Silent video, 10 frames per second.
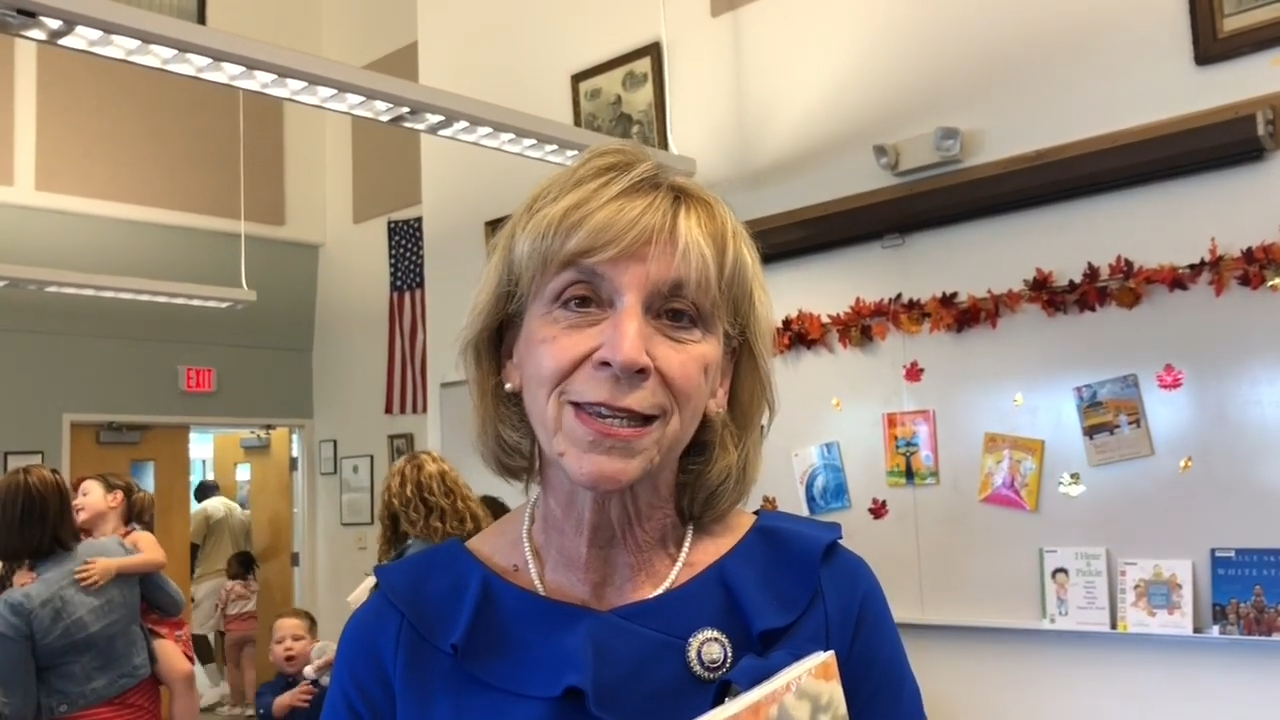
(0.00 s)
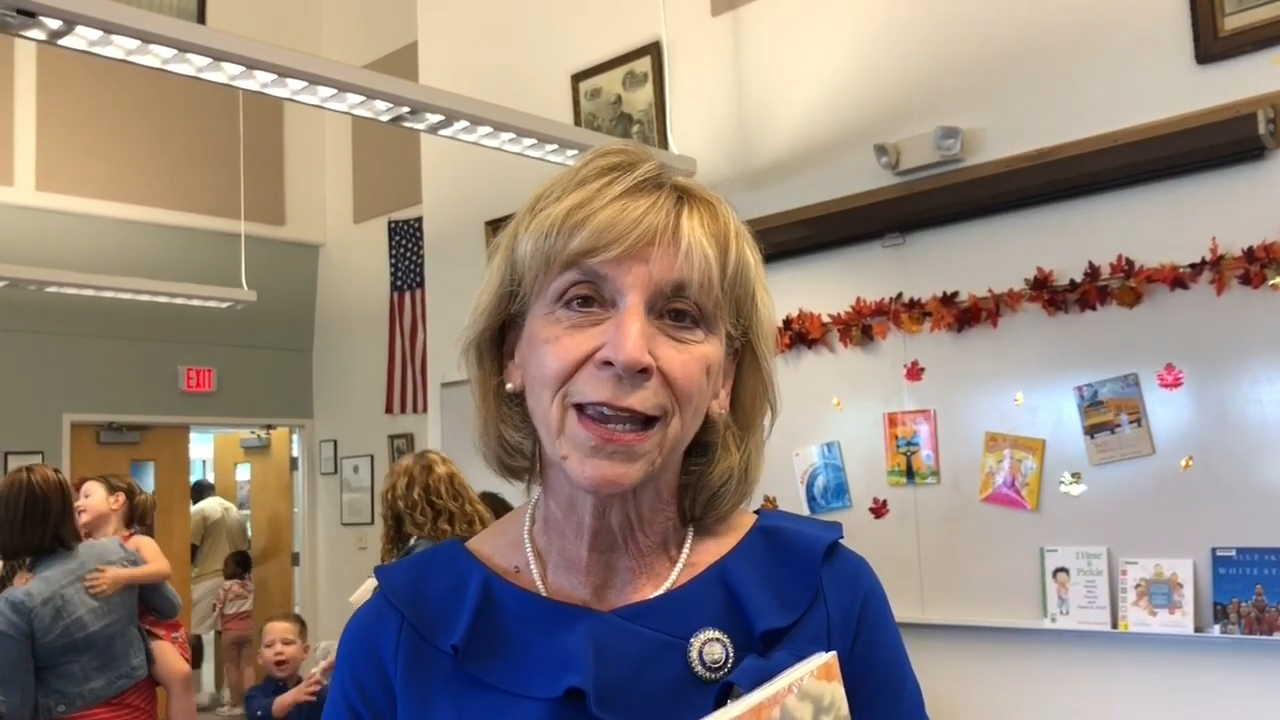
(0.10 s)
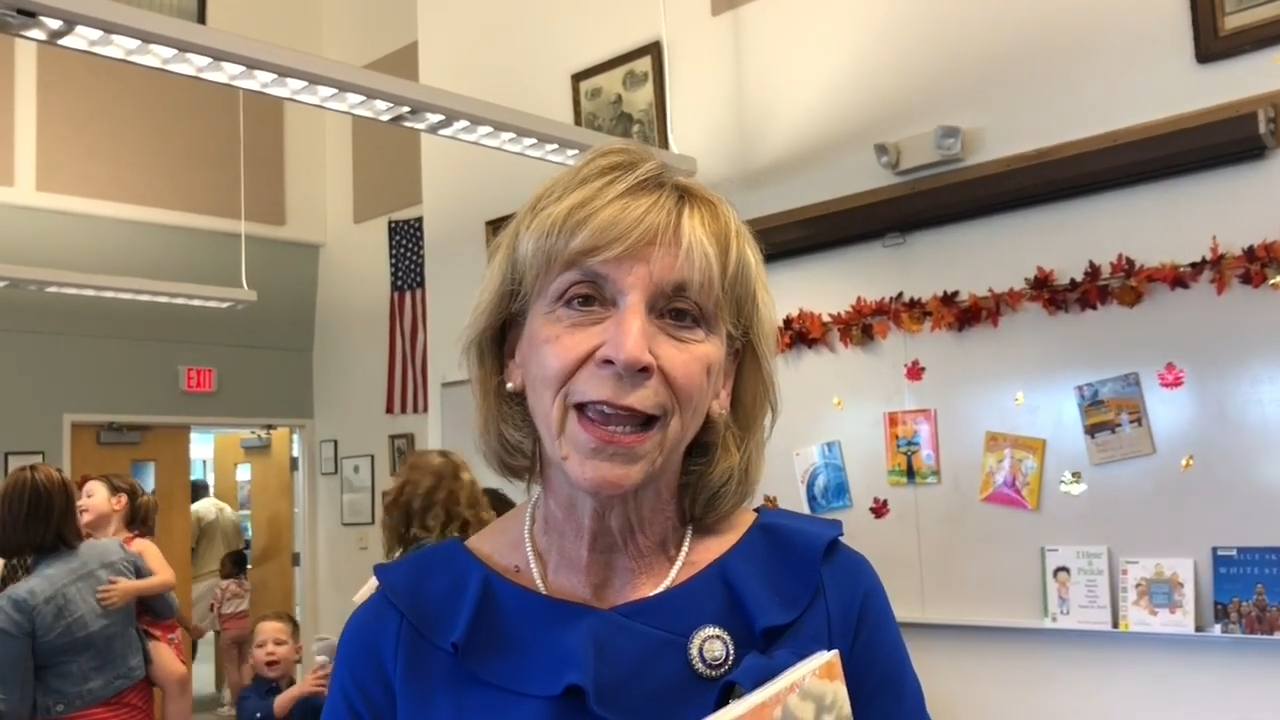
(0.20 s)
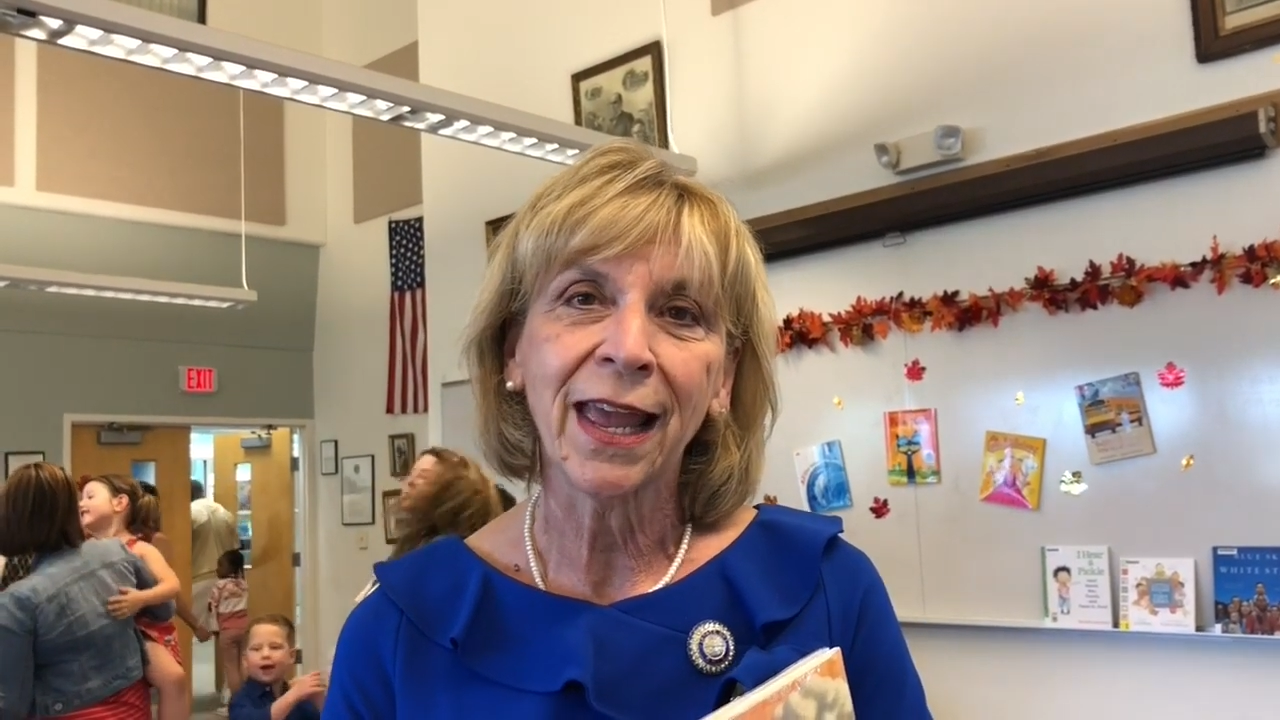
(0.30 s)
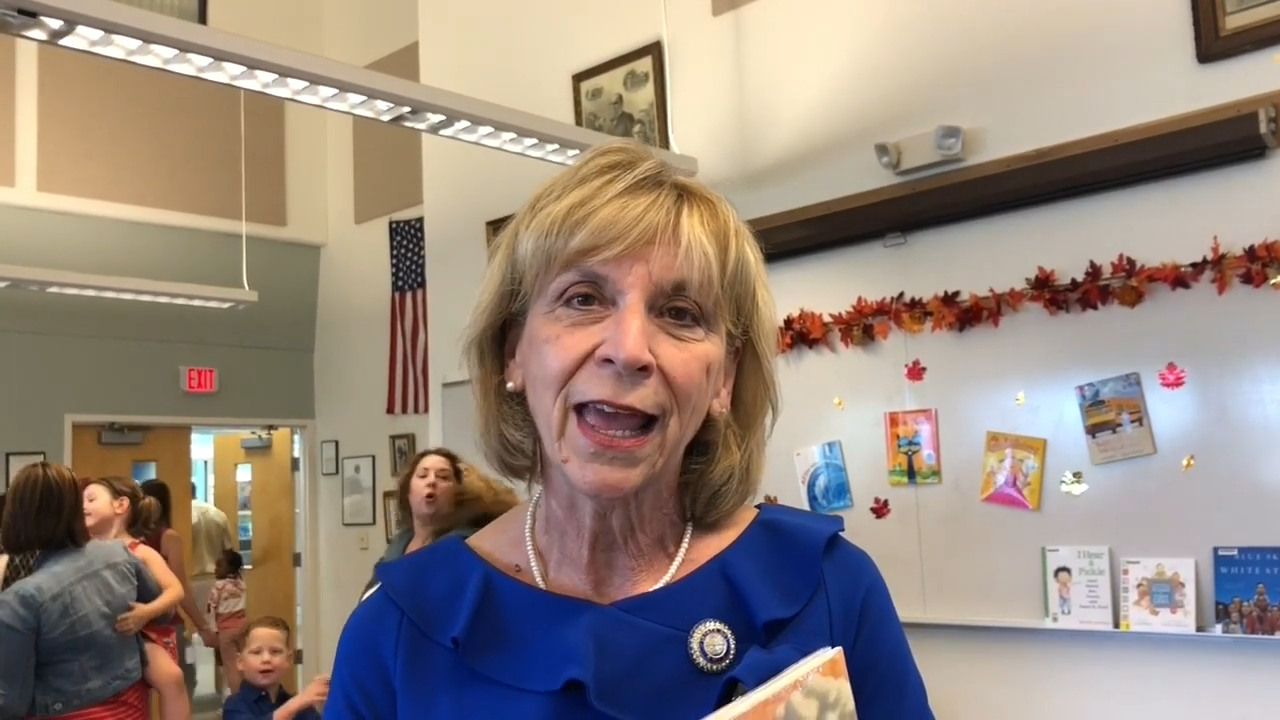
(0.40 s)

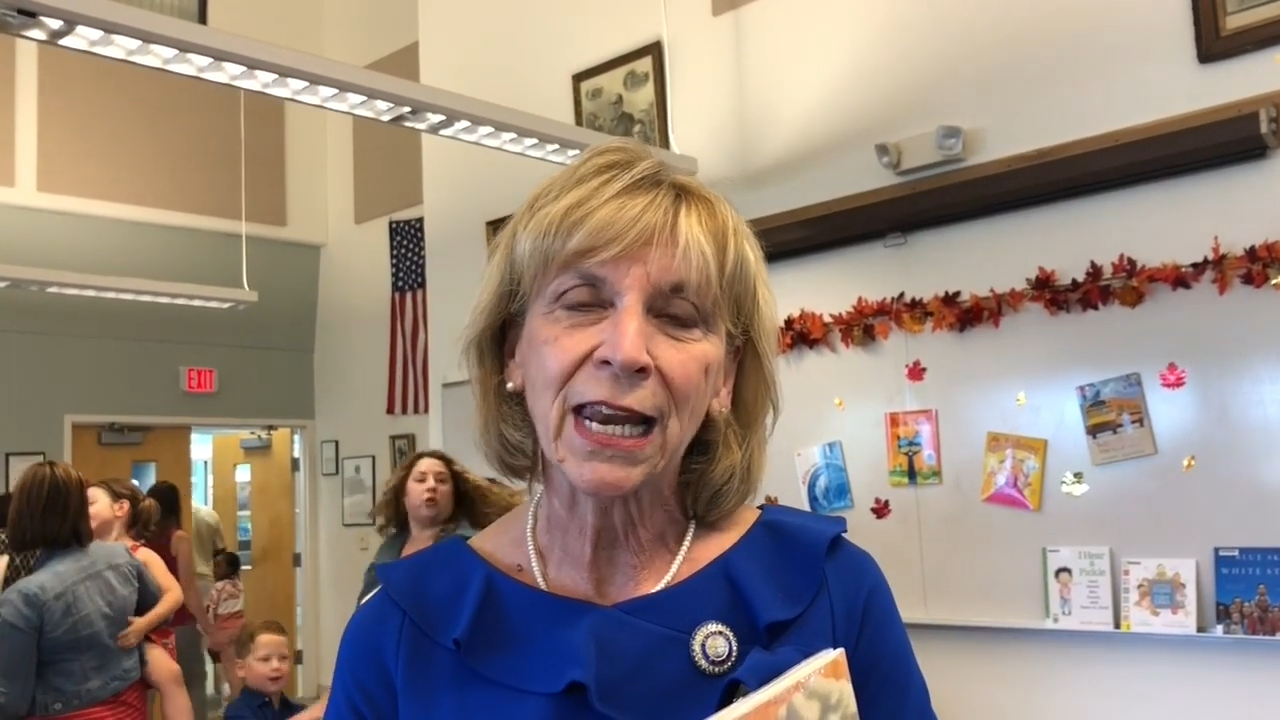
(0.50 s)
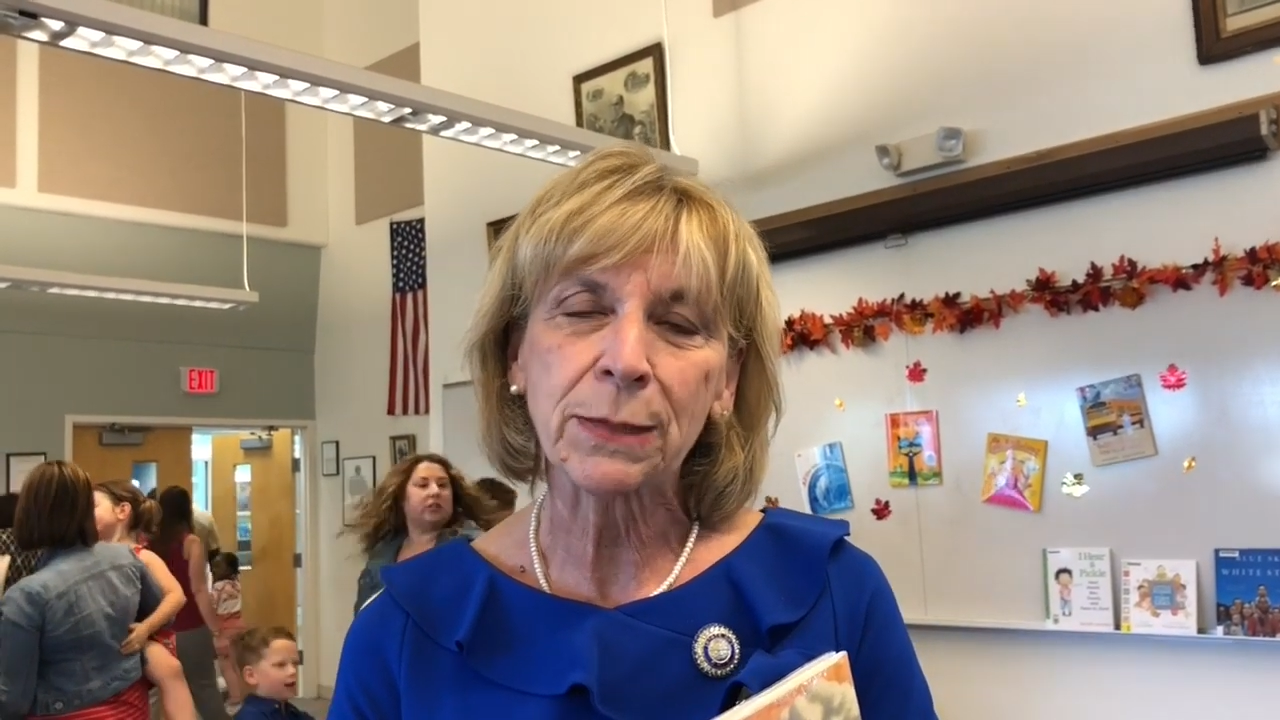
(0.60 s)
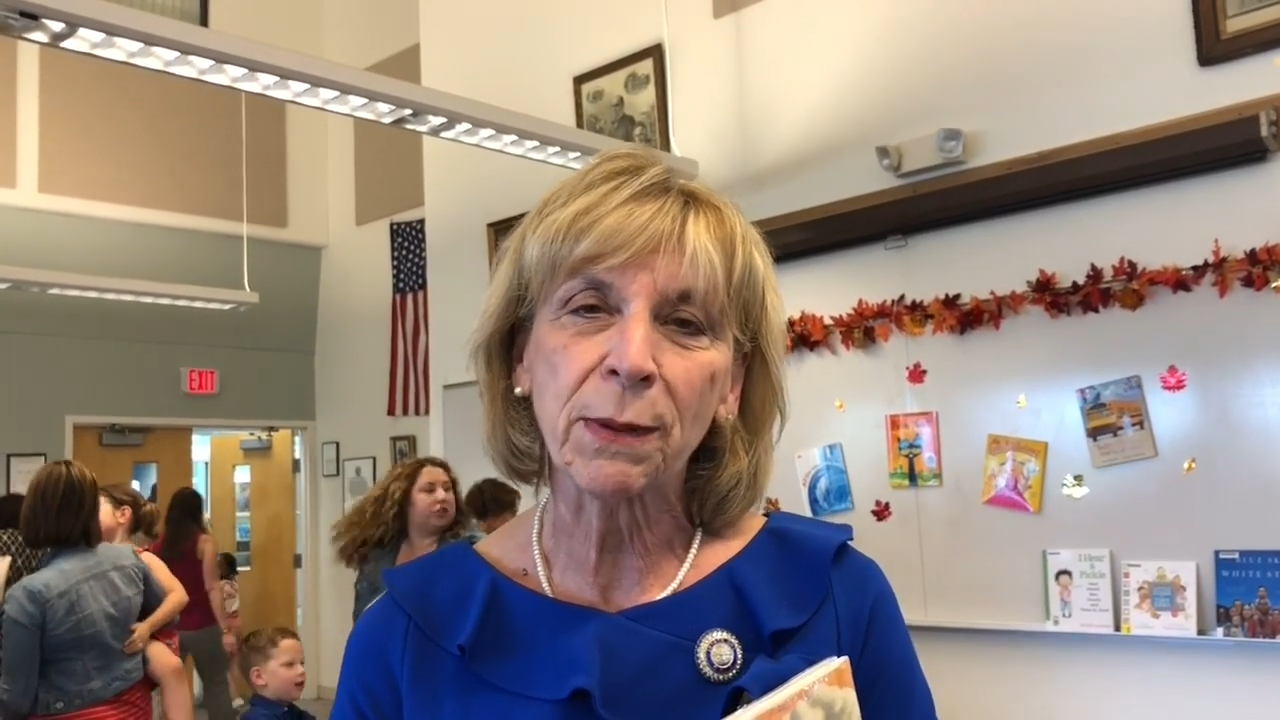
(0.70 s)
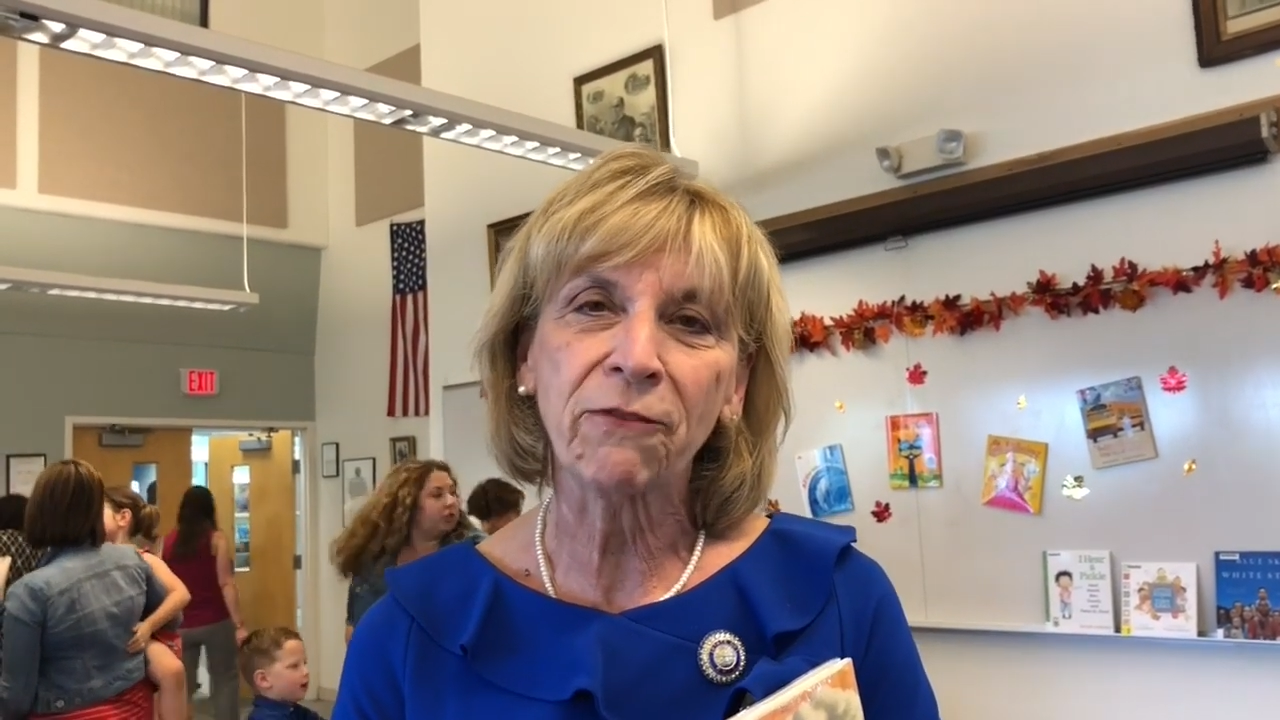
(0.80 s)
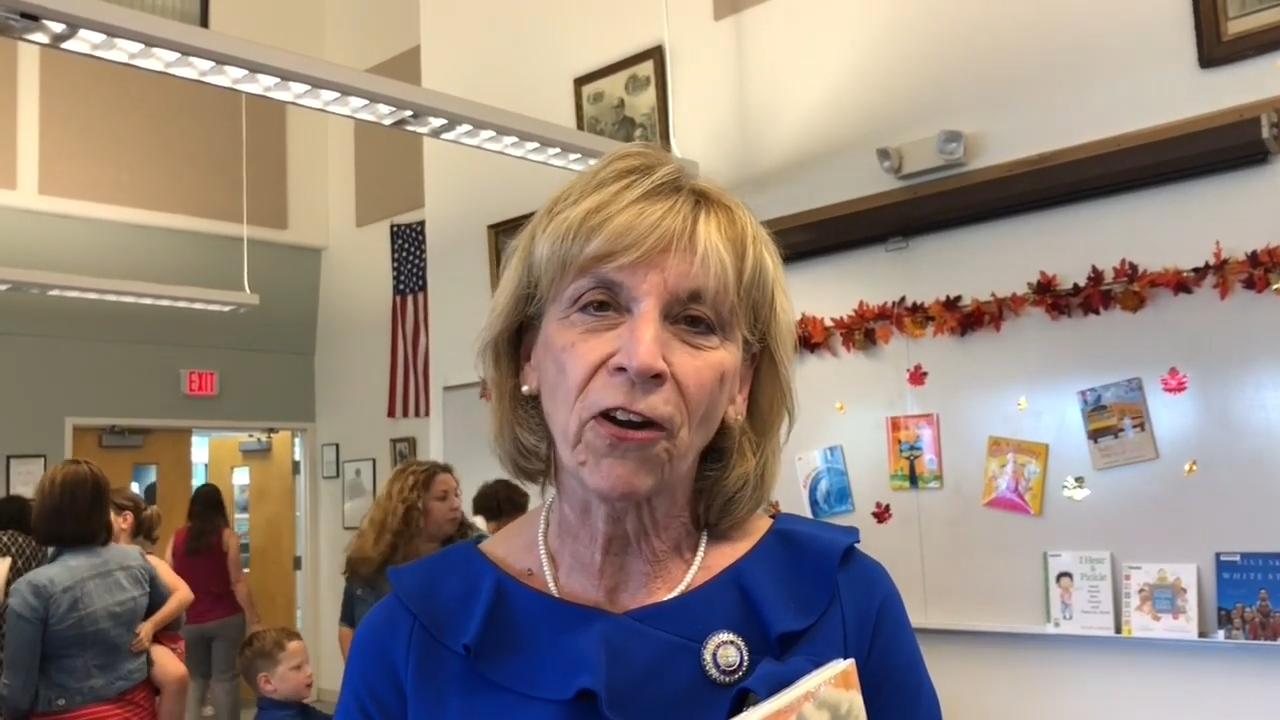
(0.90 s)
And it's been